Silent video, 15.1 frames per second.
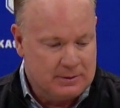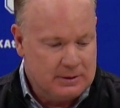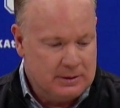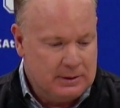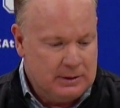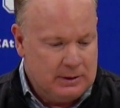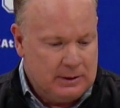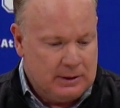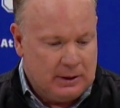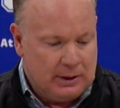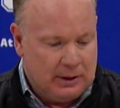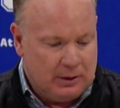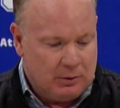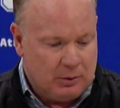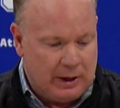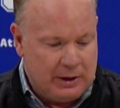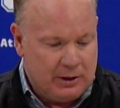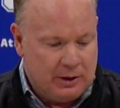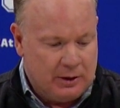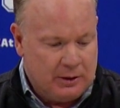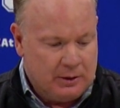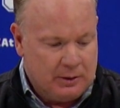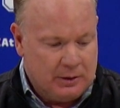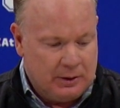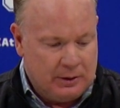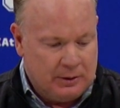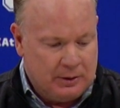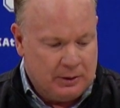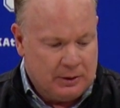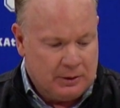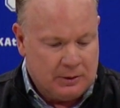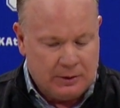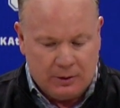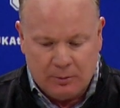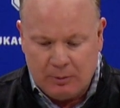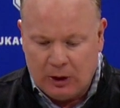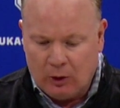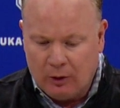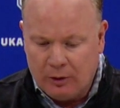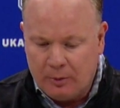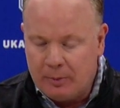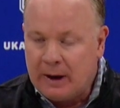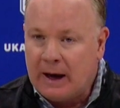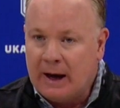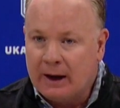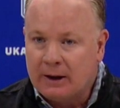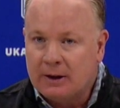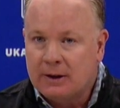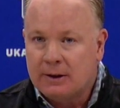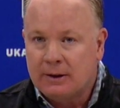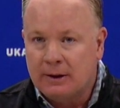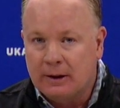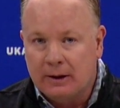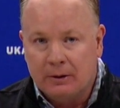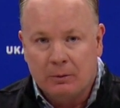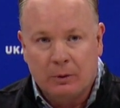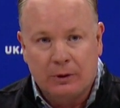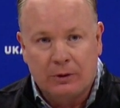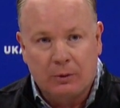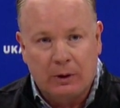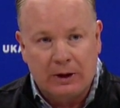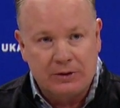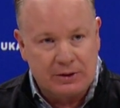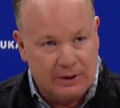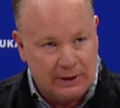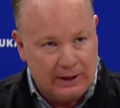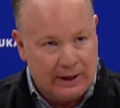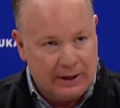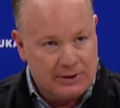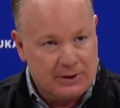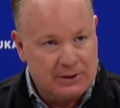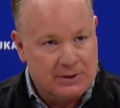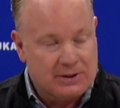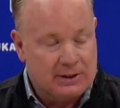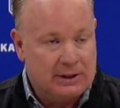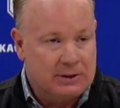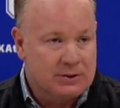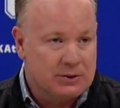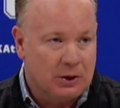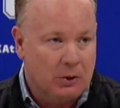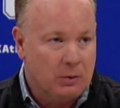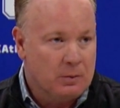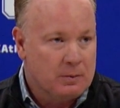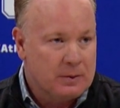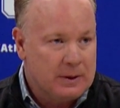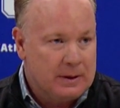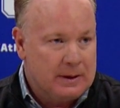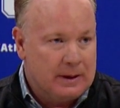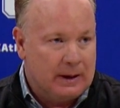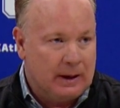And right in the middle of the pack with the rest of the SEC. So